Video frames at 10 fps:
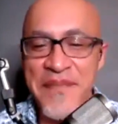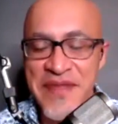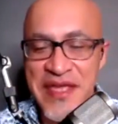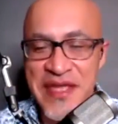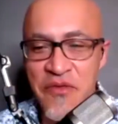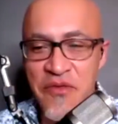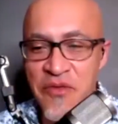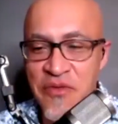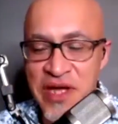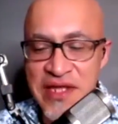You know,
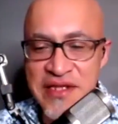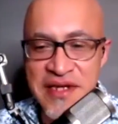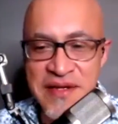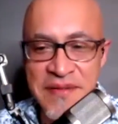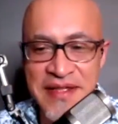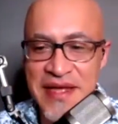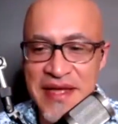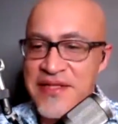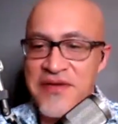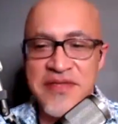when I
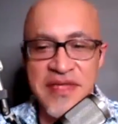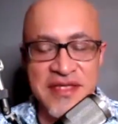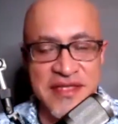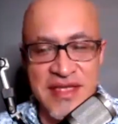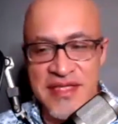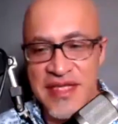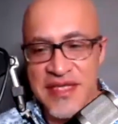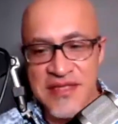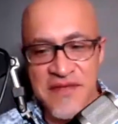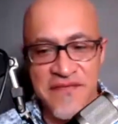know that
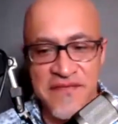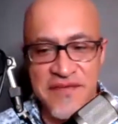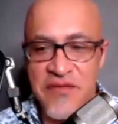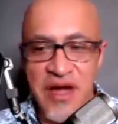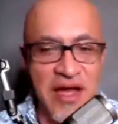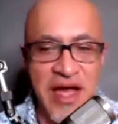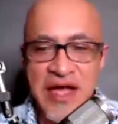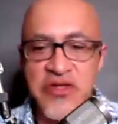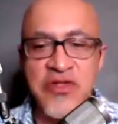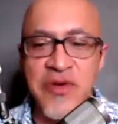things have, you know, I
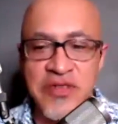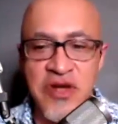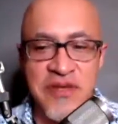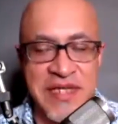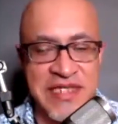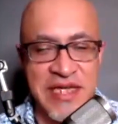certainly want to talk about